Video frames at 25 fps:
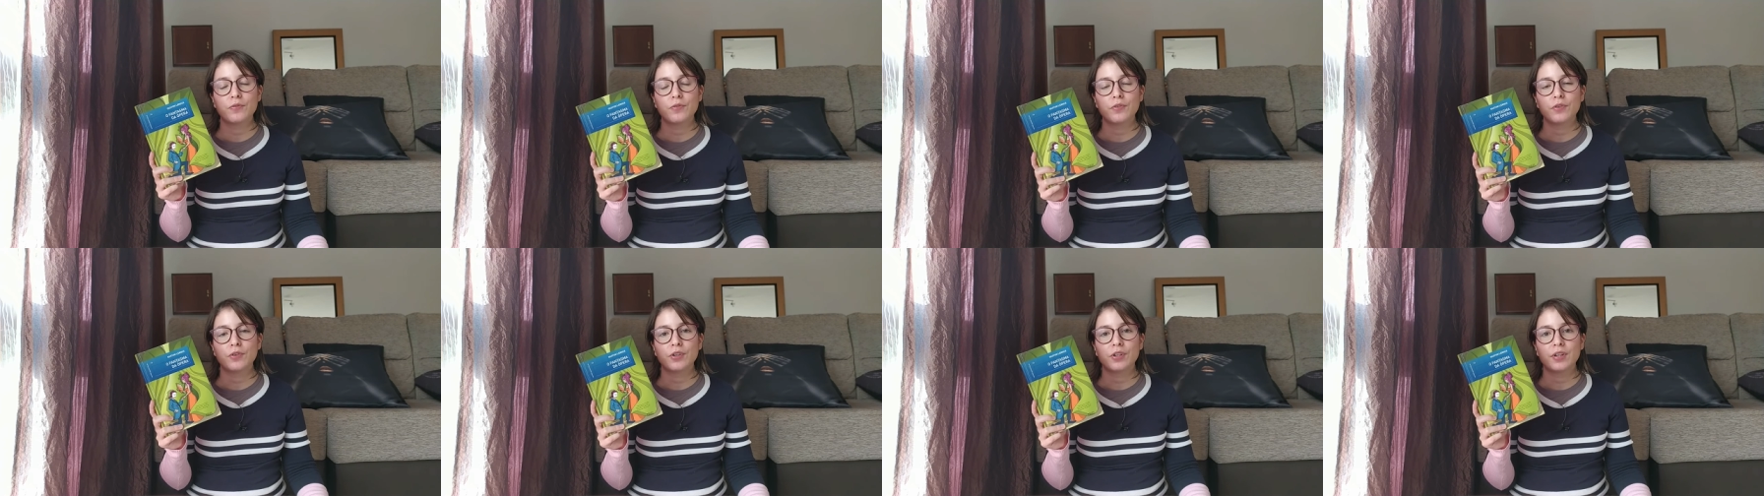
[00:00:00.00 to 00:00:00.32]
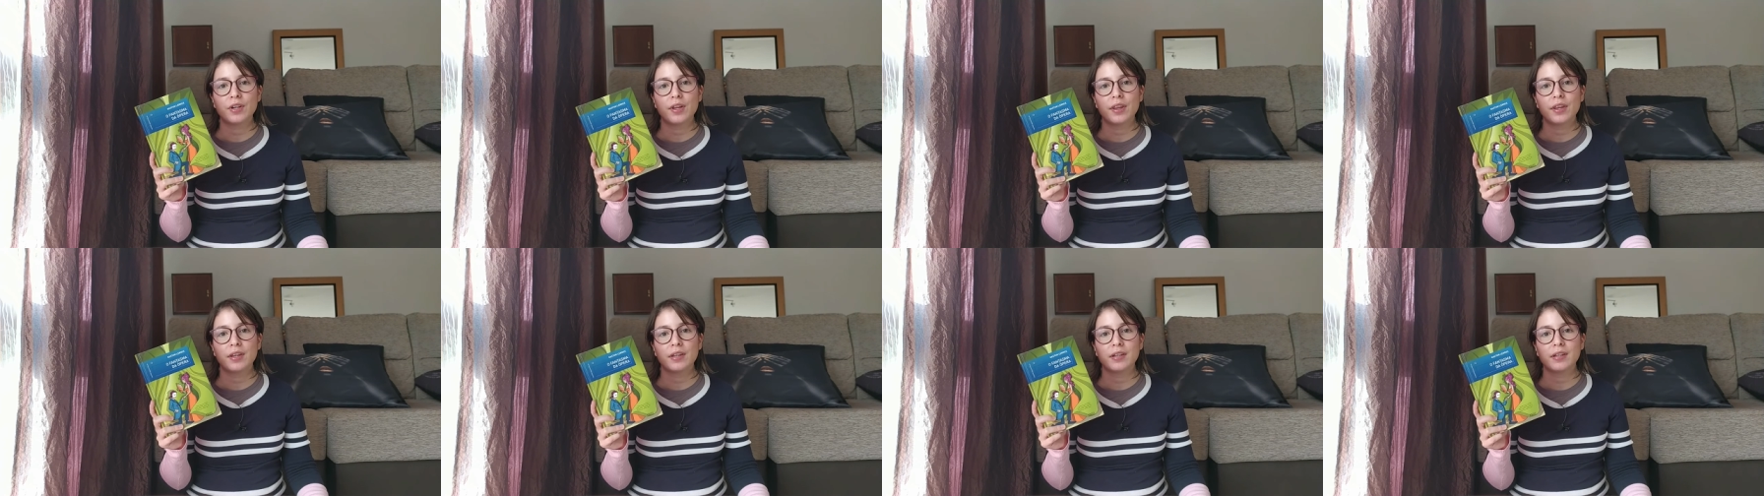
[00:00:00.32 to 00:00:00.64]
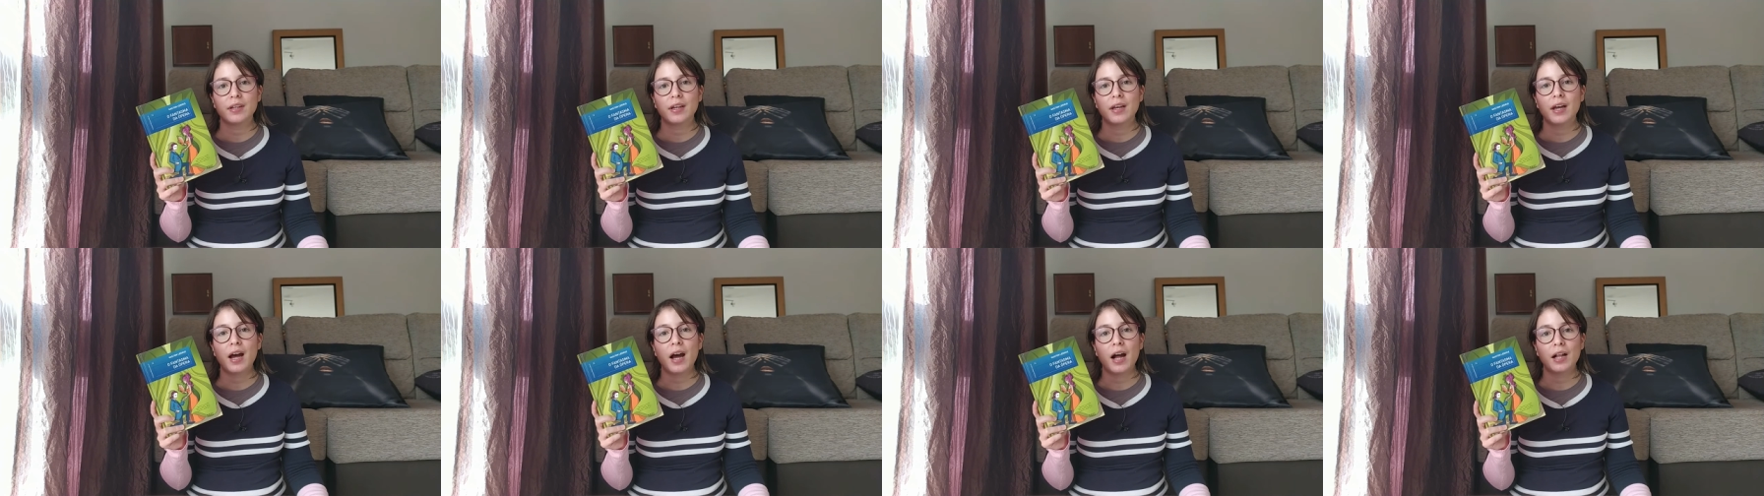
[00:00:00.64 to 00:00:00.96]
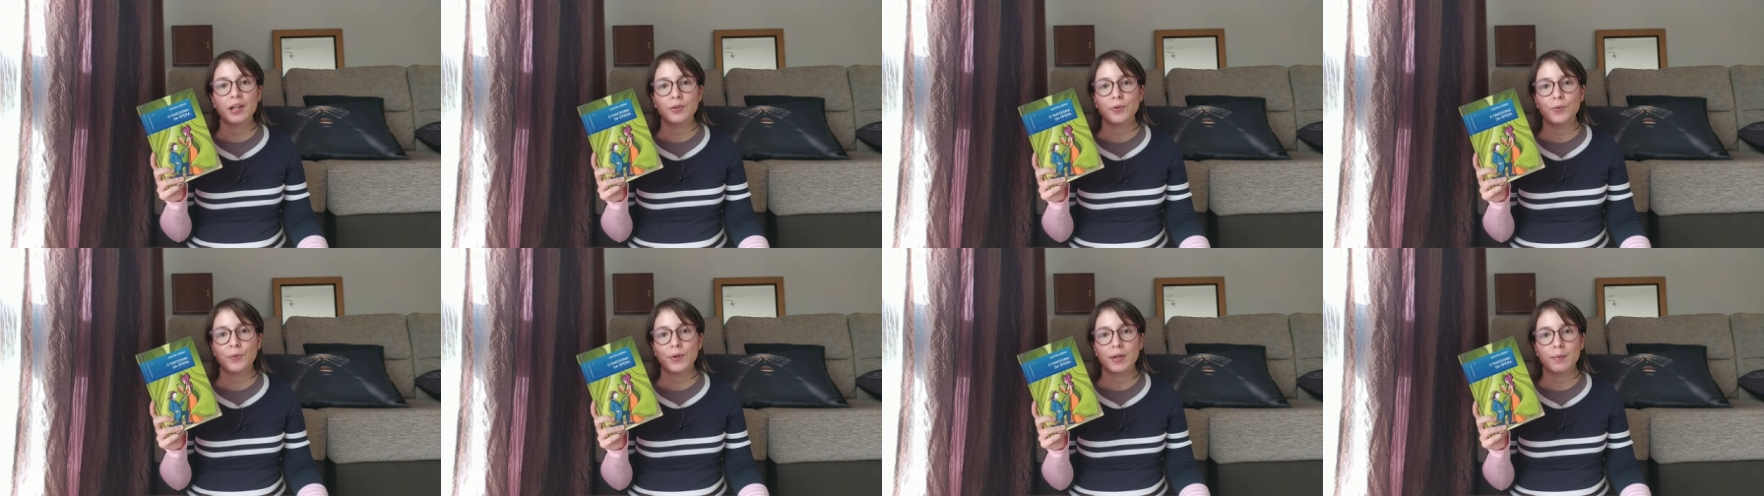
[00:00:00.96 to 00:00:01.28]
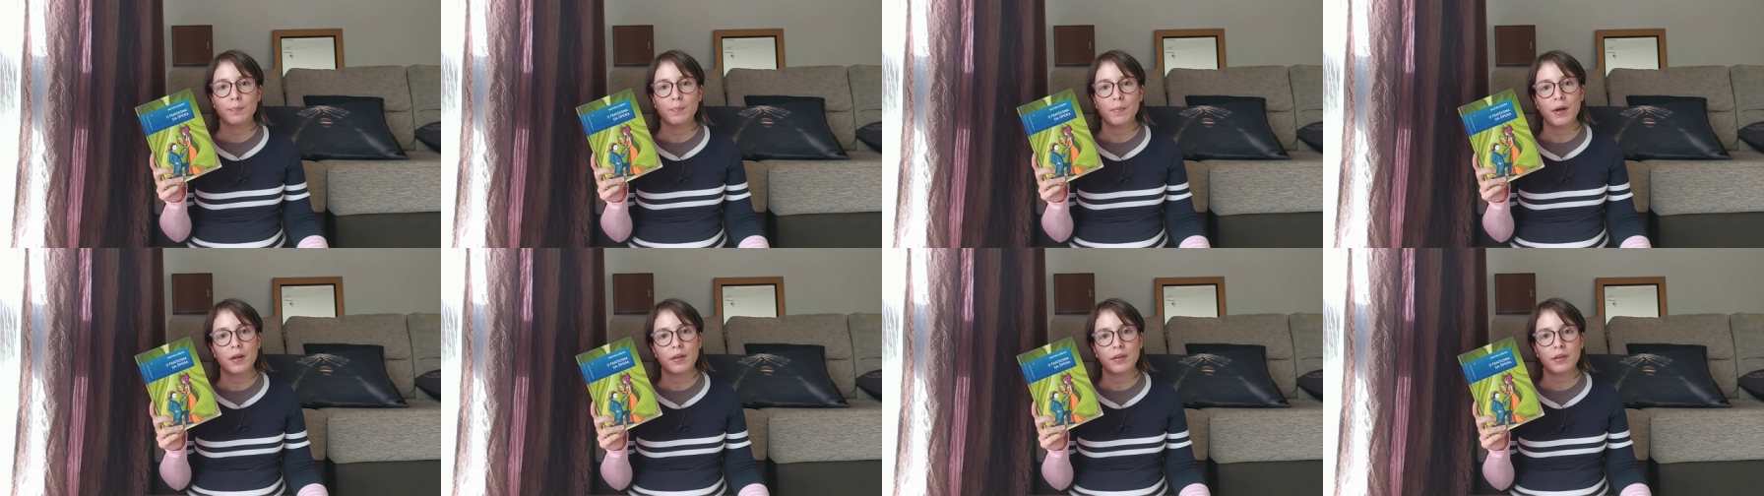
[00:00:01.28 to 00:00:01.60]
for the
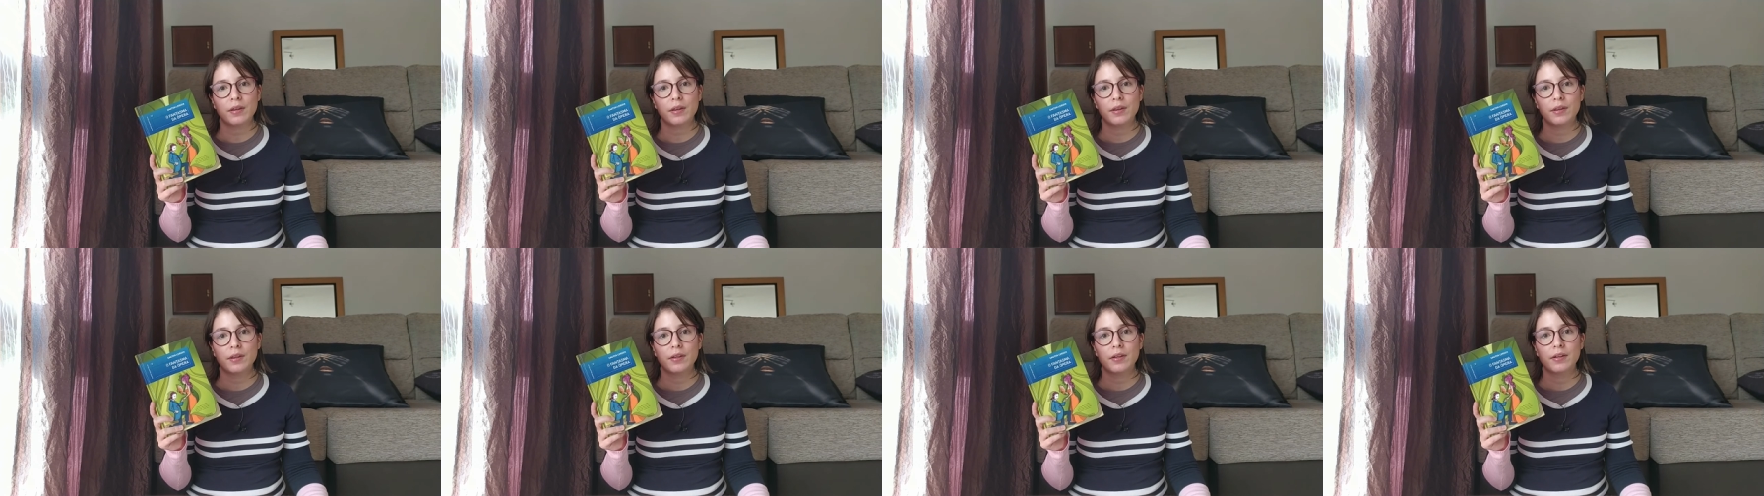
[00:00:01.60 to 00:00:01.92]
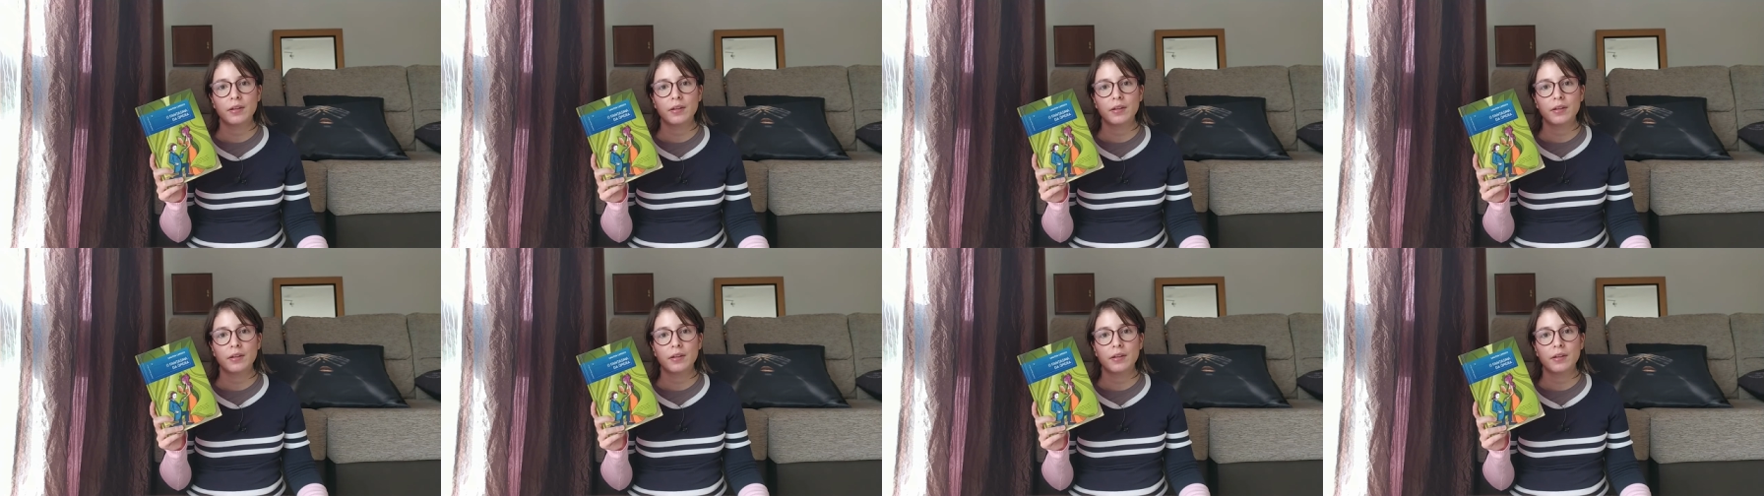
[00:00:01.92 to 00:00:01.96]
Halloween month,